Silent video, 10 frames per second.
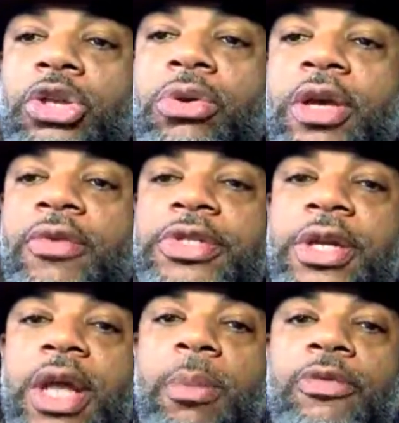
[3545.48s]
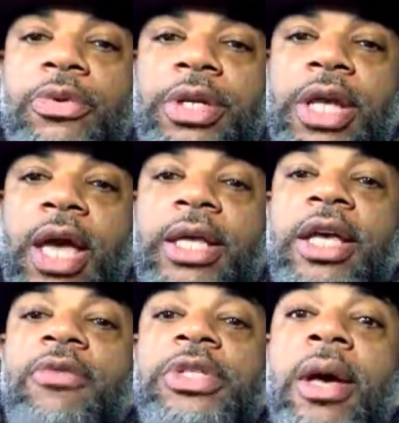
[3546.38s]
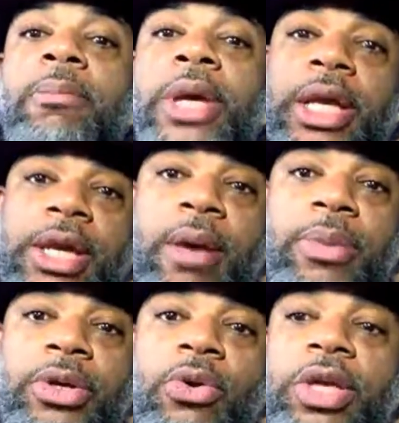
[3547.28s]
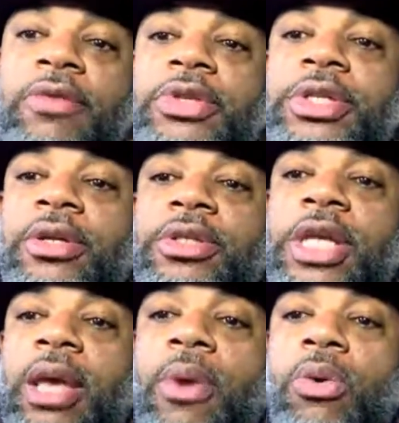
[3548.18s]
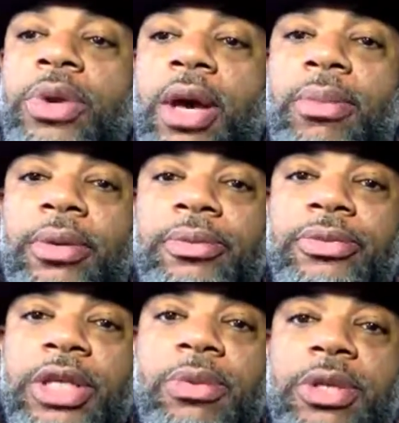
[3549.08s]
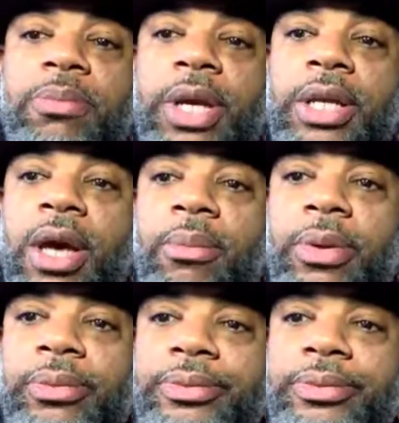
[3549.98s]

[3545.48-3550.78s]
You give us the number for the day. Give us a big number. Don't give us the same old number. Give us a big number.